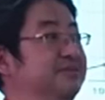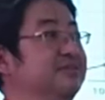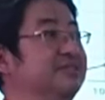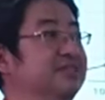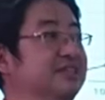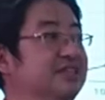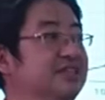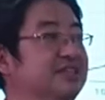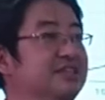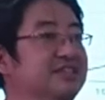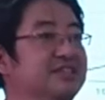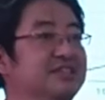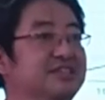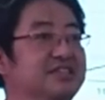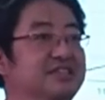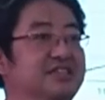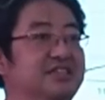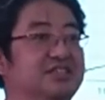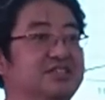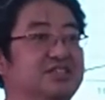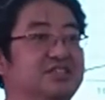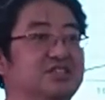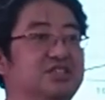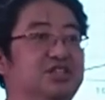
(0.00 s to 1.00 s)
It's a
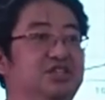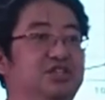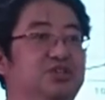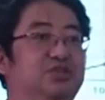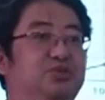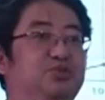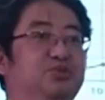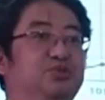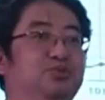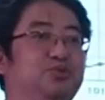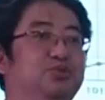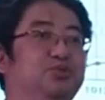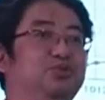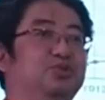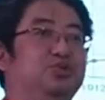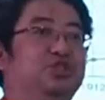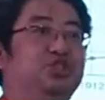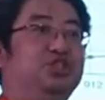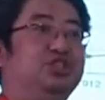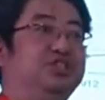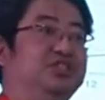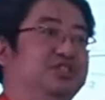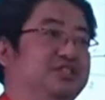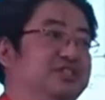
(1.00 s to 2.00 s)
huge
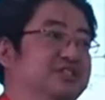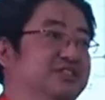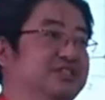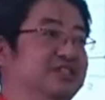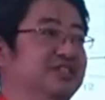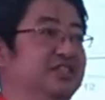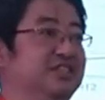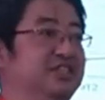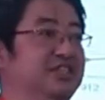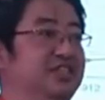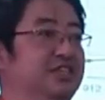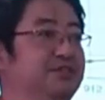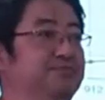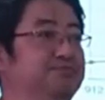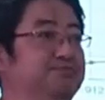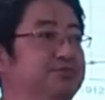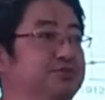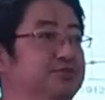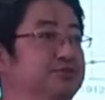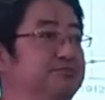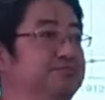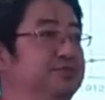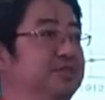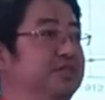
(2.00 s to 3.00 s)
improvement of
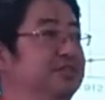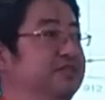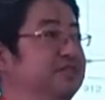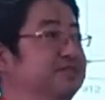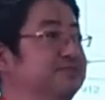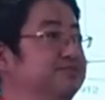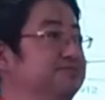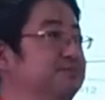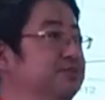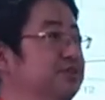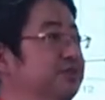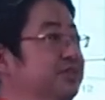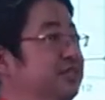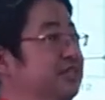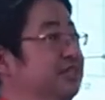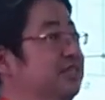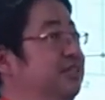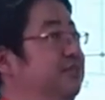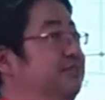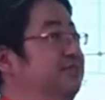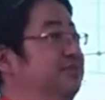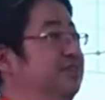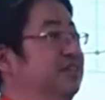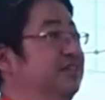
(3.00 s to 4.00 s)
productivity.
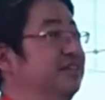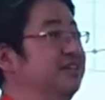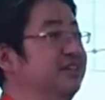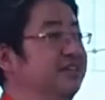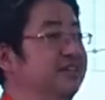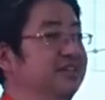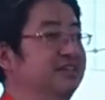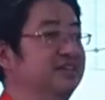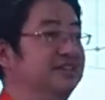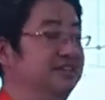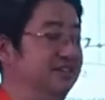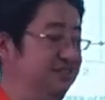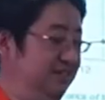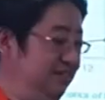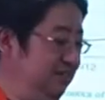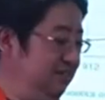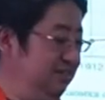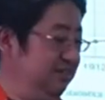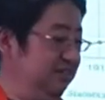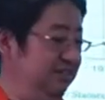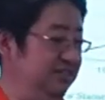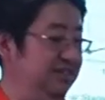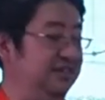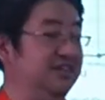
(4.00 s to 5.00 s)
They can make
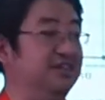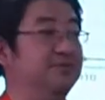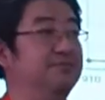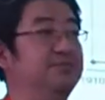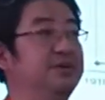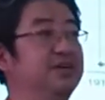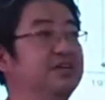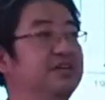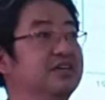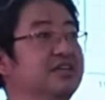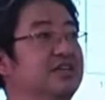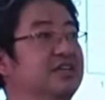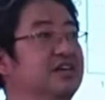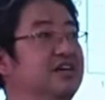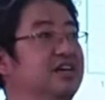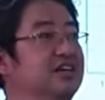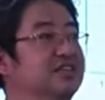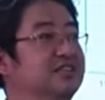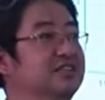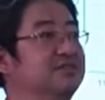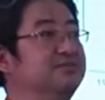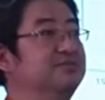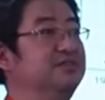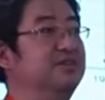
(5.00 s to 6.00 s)
a lot of, lot
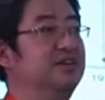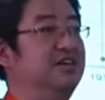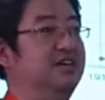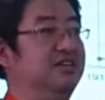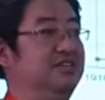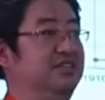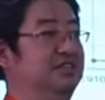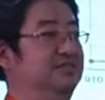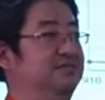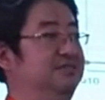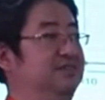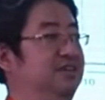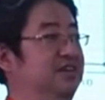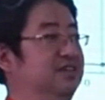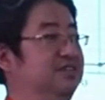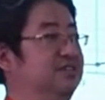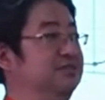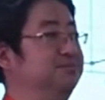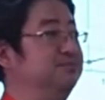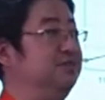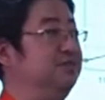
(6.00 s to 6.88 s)
of, lot of cars.